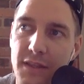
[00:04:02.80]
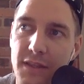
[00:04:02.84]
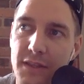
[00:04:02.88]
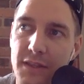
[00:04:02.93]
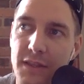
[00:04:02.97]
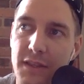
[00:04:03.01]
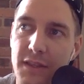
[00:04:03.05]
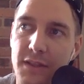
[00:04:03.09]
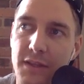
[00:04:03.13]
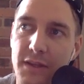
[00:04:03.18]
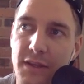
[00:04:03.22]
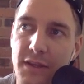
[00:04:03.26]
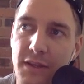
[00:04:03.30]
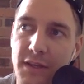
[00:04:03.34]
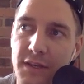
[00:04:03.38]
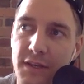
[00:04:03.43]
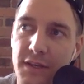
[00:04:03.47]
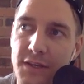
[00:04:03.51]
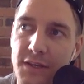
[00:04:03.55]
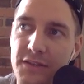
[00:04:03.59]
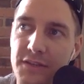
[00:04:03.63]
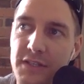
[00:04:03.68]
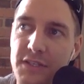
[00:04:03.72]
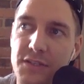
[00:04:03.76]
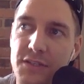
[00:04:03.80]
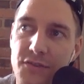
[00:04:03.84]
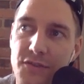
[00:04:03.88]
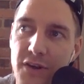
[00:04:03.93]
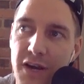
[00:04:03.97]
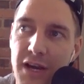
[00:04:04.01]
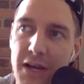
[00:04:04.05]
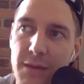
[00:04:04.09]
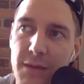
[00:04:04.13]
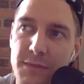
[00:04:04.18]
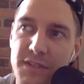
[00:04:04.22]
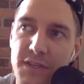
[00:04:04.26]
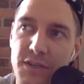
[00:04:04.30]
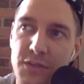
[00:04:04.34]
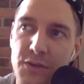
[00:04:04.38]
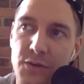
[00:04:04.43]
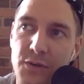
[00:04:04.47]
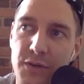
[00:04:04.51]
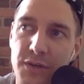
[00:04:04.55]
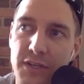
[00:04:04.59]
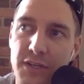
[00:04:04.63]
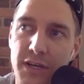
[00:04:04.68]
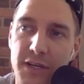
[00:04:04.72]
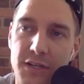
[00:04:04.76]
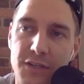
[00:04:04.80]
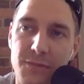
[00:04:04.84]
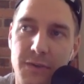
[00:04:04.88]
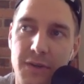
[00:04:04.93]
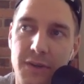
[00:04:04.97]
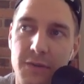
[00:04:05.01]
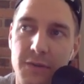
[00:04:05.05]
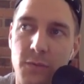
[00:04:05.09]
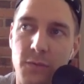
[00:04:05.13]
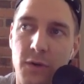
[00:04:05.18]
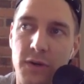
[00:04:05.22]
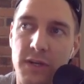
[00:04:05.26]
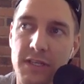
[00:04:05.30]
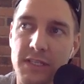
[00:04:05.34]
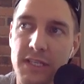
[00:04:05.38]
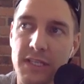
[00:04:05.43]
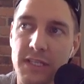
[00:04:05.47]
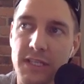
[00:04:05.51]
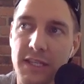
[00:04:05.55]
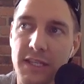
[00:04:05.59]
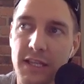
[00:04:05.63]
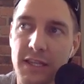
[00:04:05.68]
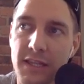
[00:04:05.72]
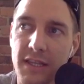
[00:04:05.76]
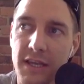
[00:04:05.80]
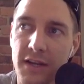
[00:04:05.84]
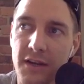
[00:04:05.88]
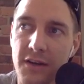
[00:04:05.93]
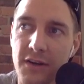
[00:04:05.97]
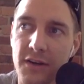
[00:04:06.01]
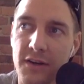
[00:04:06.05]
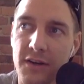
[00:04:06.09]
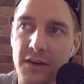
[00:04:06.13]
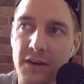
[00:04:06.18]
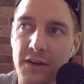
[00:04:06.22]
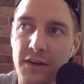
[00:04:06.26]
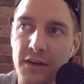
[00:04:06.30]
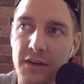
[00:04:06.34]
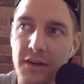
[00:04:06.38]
the Indigenous tribes that you're in touch with, what is it that they're